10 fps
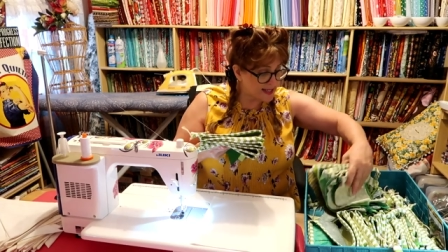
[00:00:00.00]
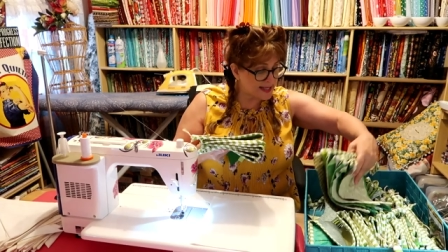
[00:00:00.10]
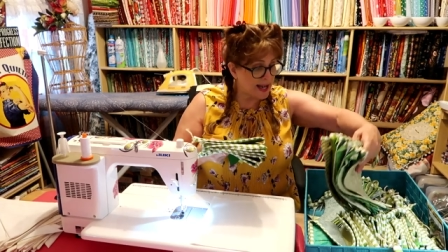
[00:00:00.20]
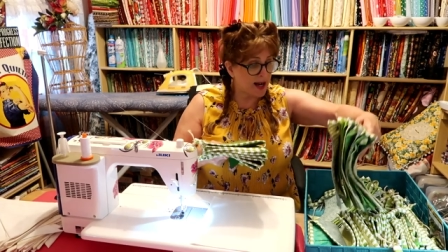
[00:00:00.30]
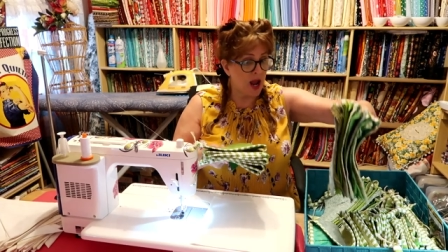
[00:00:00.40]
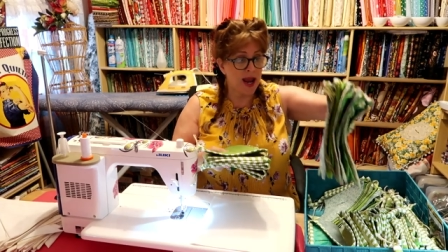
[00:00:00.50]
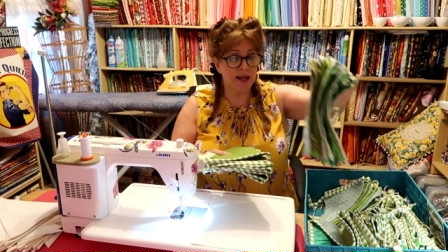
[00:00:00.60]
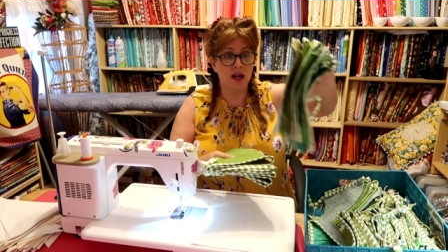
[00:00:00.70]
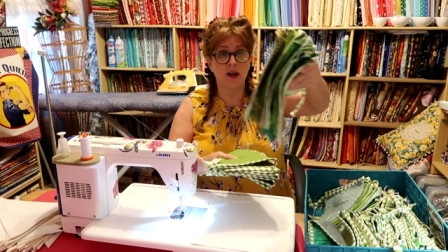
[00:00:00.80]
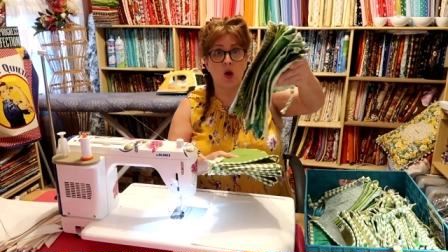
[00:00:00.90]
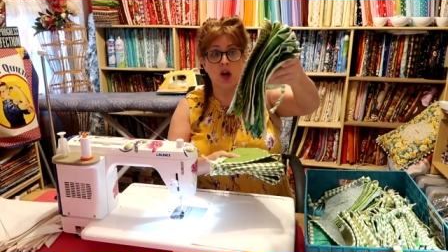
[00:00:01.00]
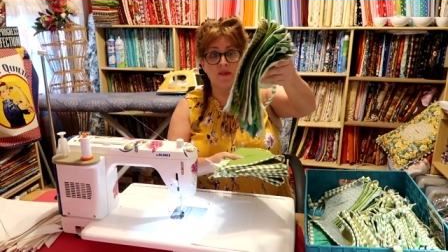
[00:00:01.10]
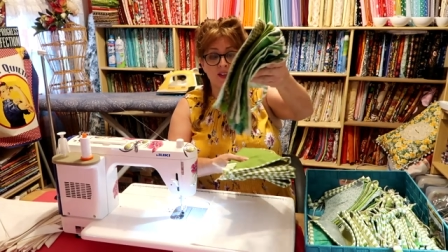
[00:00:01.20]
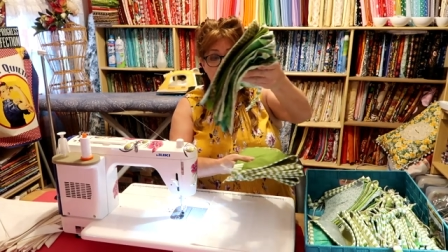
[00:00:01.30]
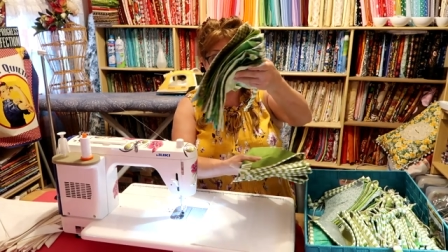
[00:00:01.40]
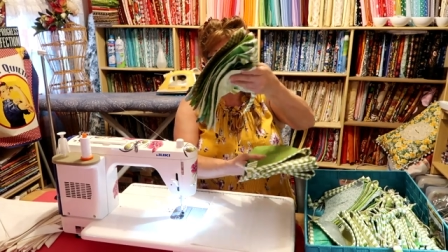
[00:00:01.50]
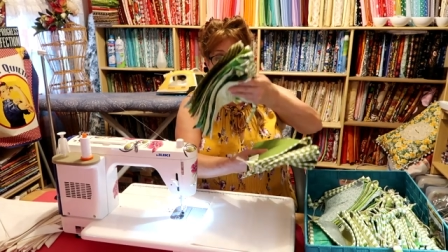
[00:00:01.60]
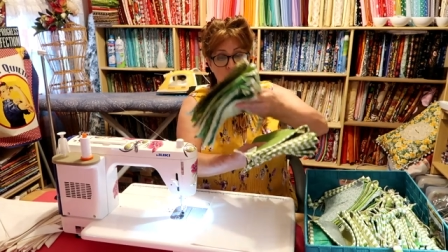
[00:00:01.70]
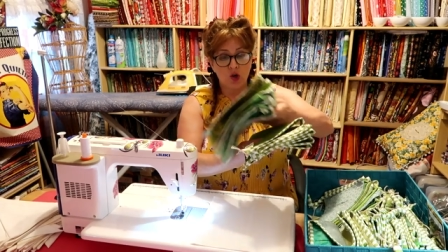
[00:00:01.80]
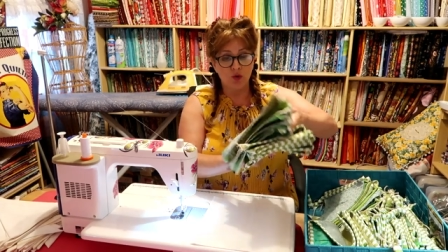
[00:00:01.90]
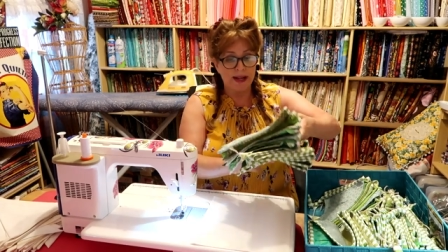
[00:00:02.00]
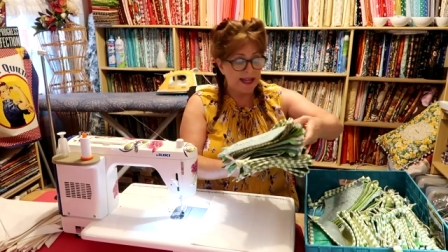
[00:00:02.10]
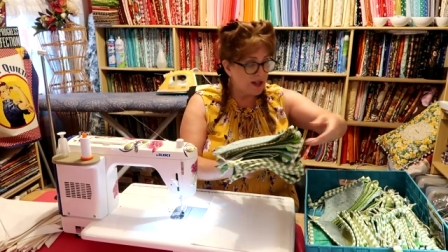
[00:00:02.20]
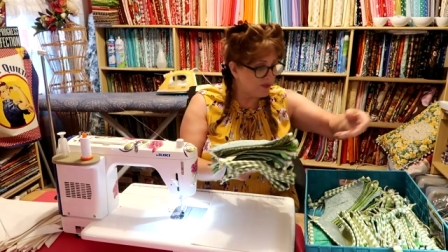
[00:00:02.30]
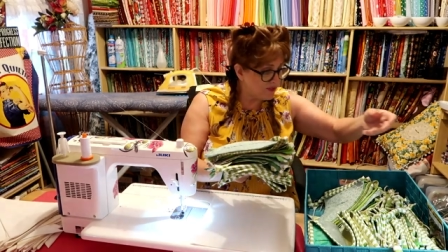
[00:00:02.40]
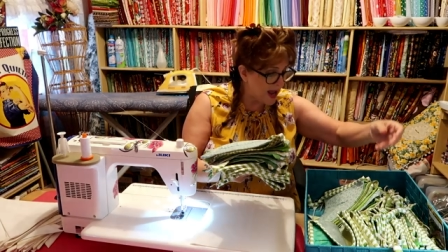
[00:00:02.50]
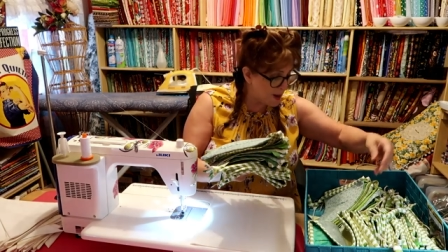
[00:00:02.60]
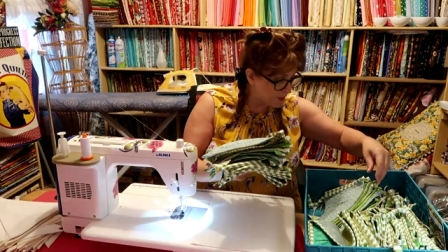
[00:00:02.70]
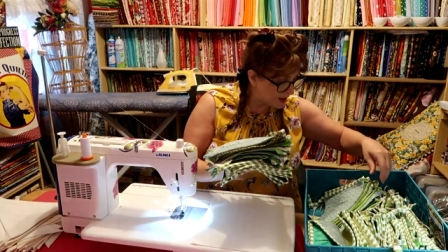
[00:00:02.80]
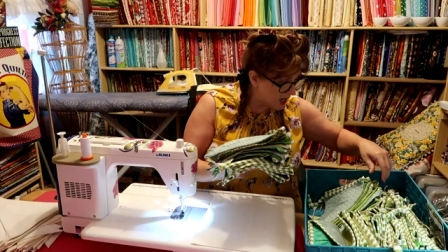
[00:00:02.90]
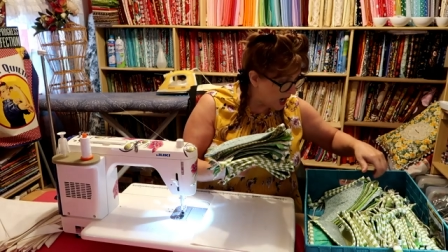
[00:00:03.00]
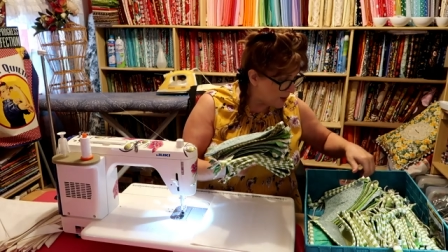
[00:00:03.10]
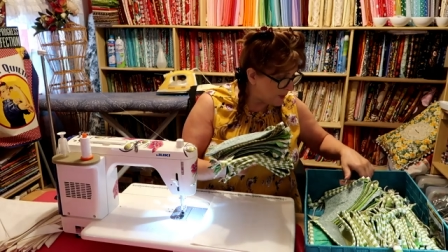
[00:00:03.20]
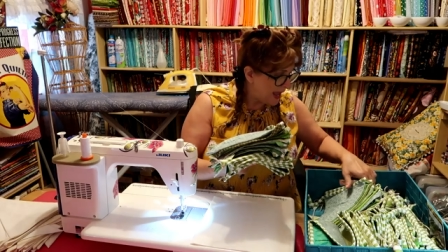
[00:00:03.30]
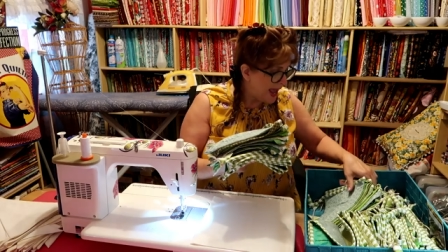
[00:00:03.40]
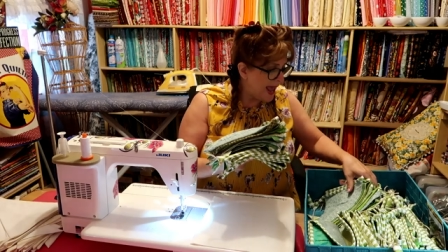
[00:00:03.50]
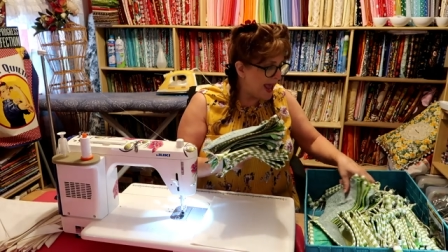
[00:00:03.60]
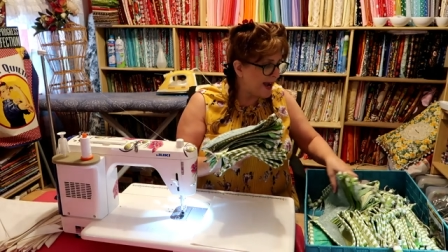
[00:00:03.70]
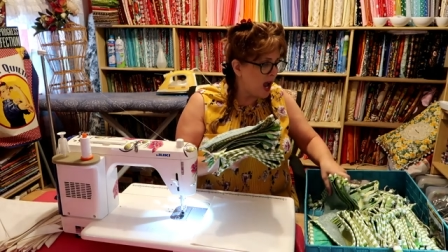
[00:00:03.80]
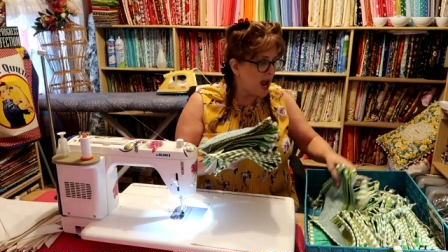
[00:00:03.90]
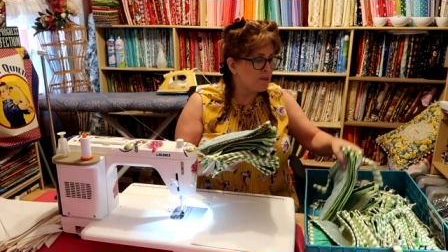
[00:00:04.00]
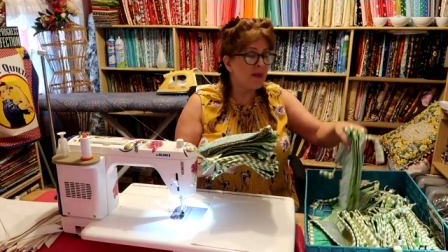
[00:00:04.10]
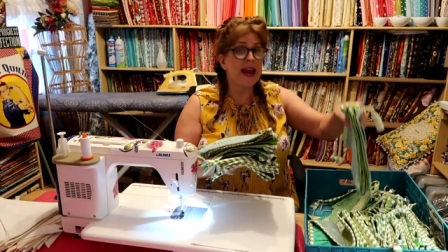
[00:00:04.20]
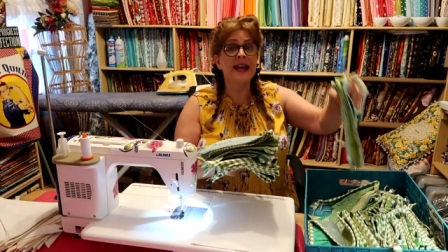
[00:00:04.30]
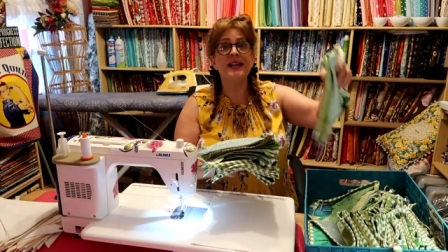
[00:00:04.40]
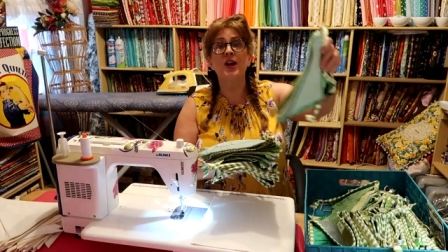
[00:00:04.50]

I said, I had cut all of this green fabric up, and I made